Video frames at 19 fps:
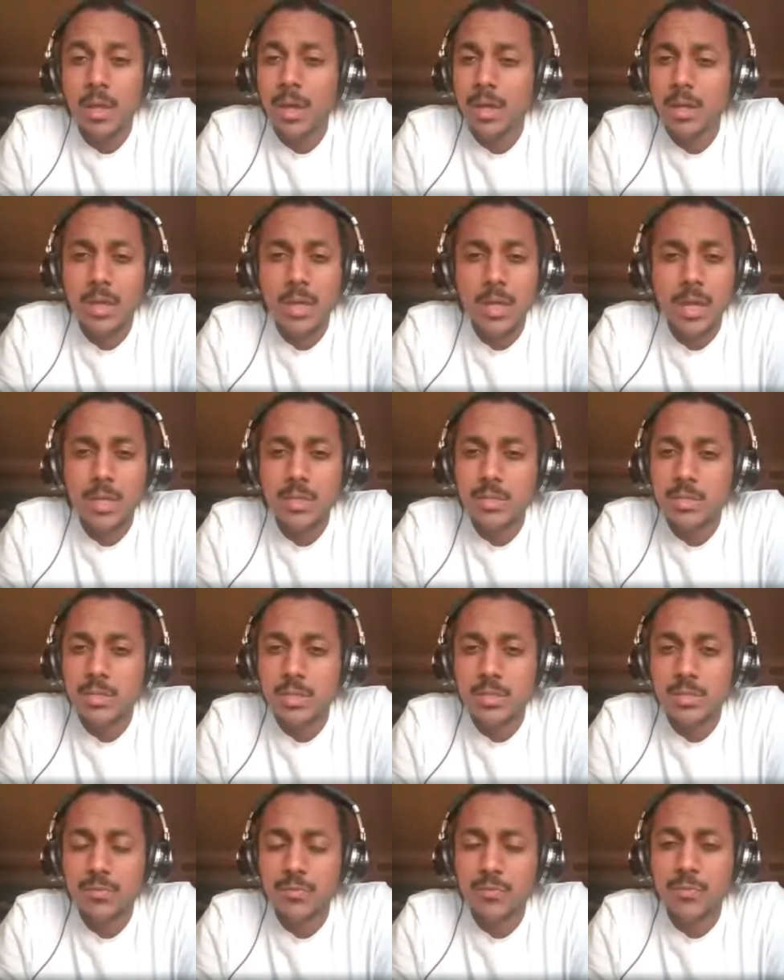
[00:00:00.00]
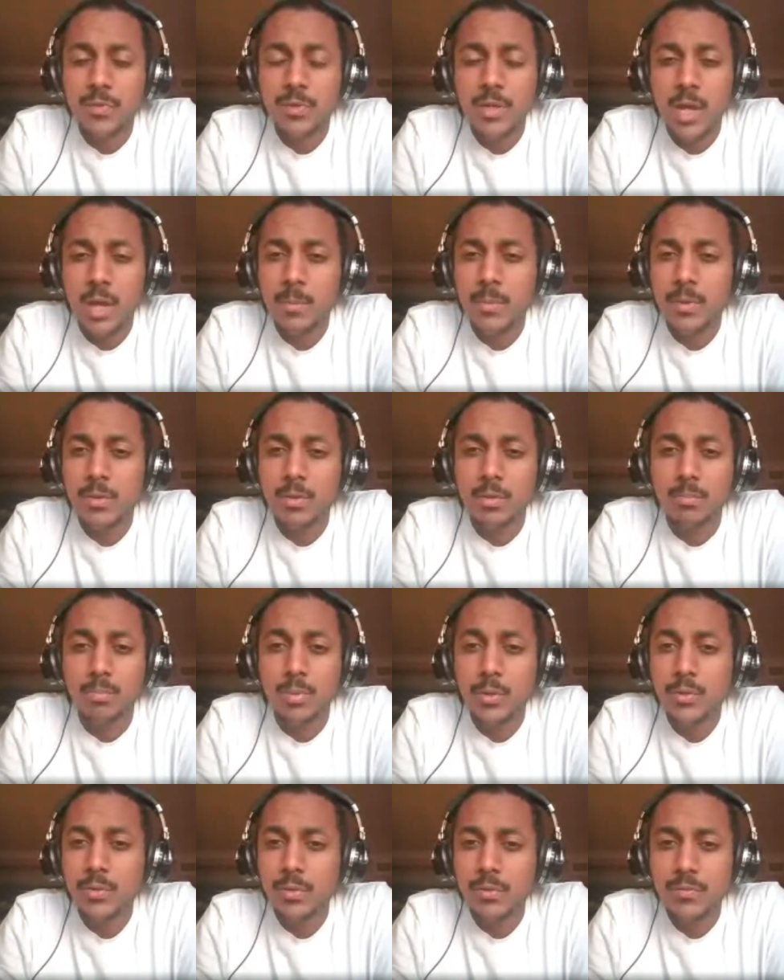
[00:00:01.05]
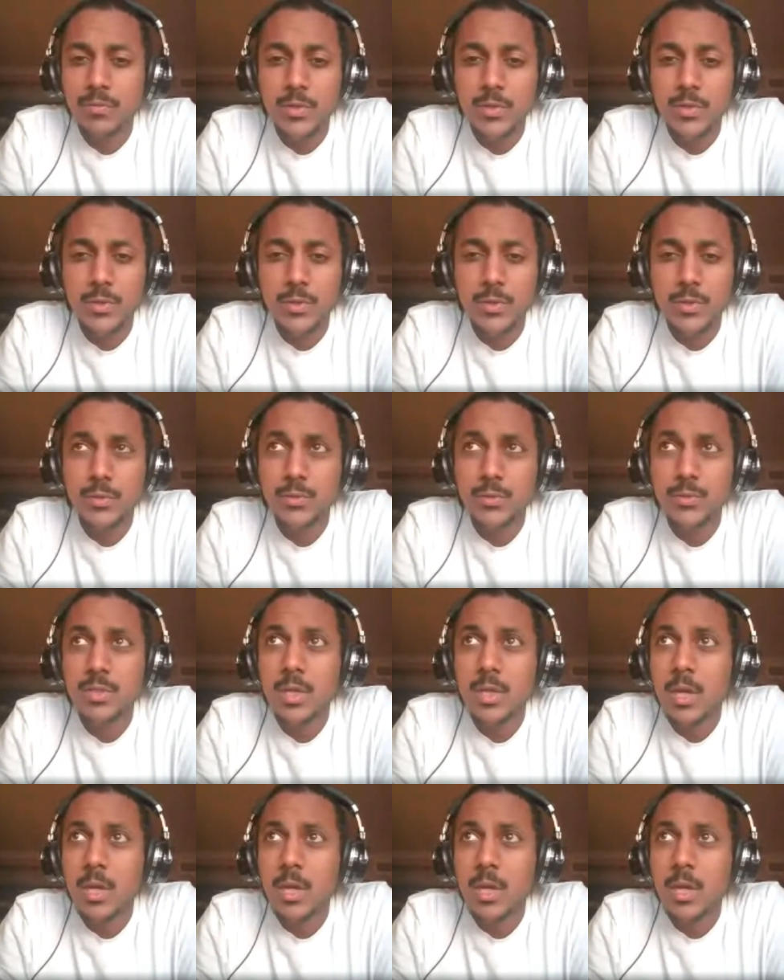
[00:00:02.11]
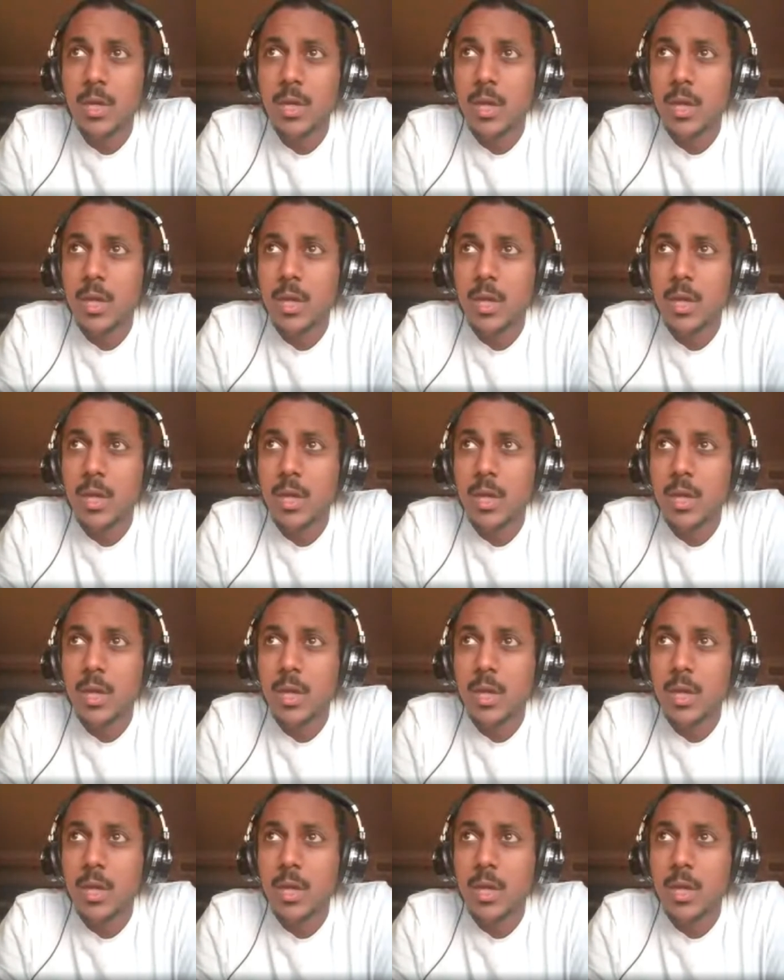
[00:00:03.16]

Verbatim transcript: And he has just phenomenal book reviews